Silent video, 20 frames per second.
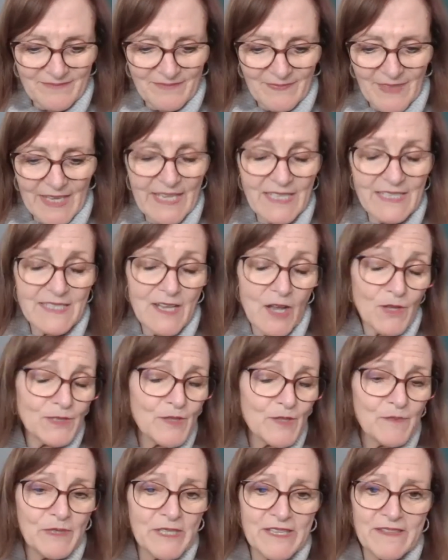And
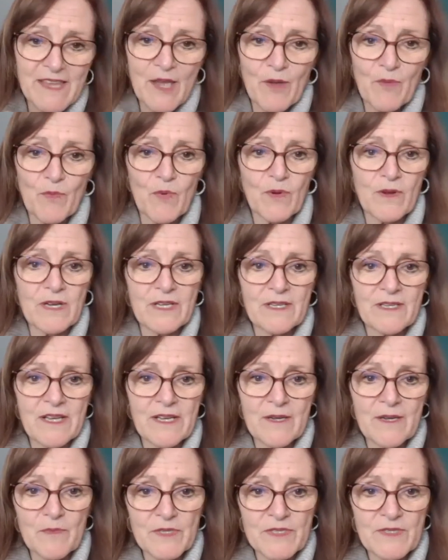ultimately that work
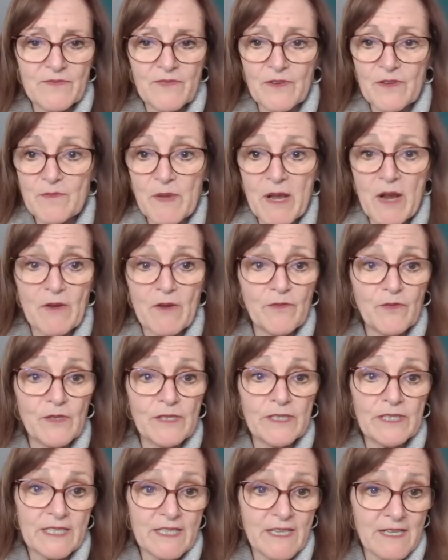was very powerful,
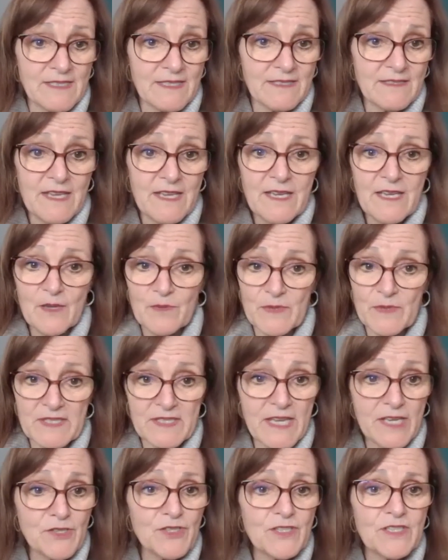and it was
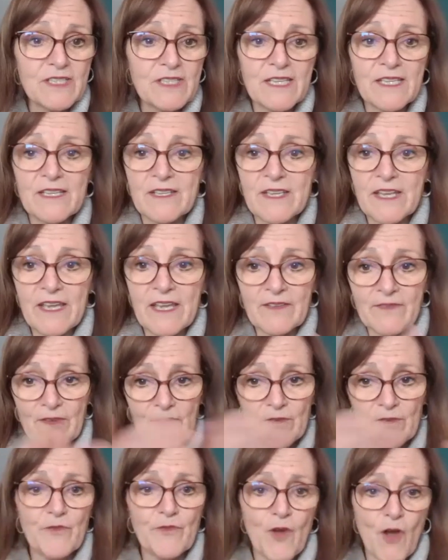sanctioned, and it
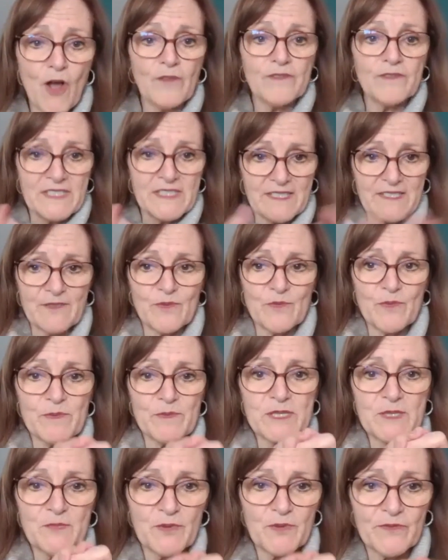evolved into the
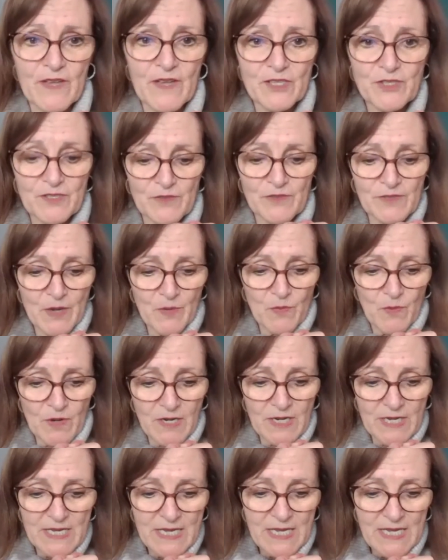Women's Professional
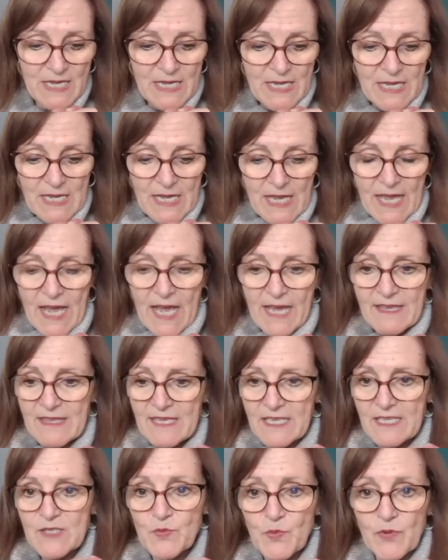Network. I think
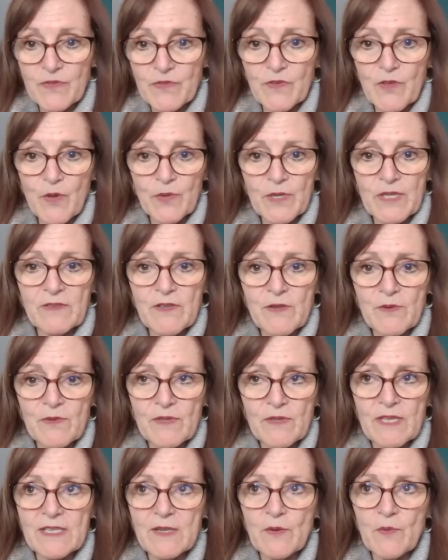it's worth noting, though,
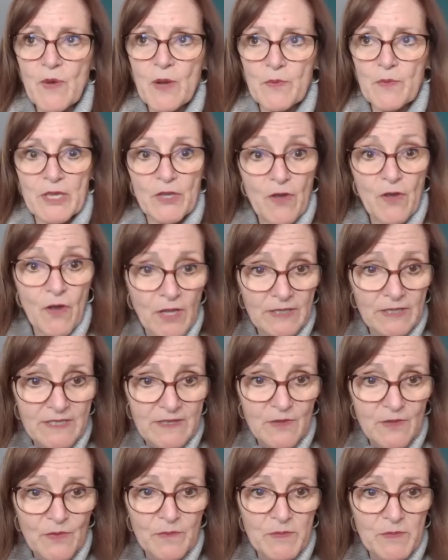that while we called it
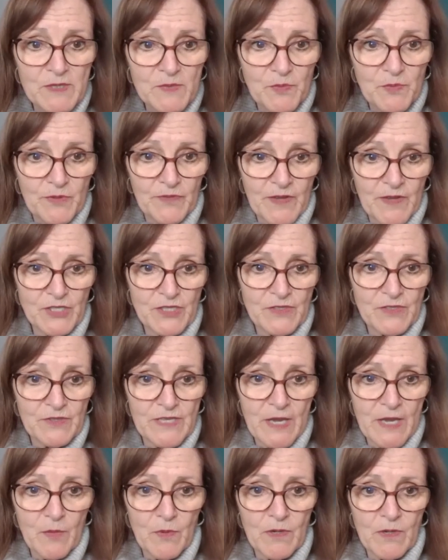the Women's Professional
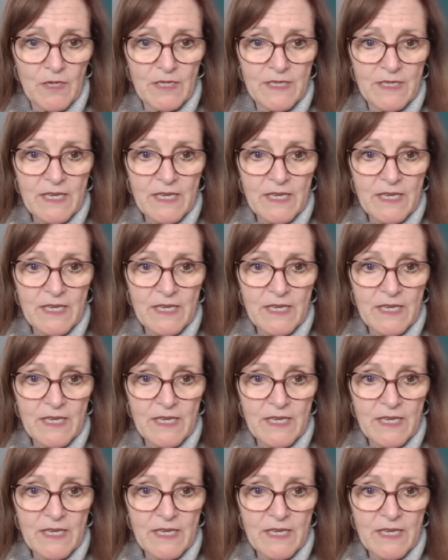Network,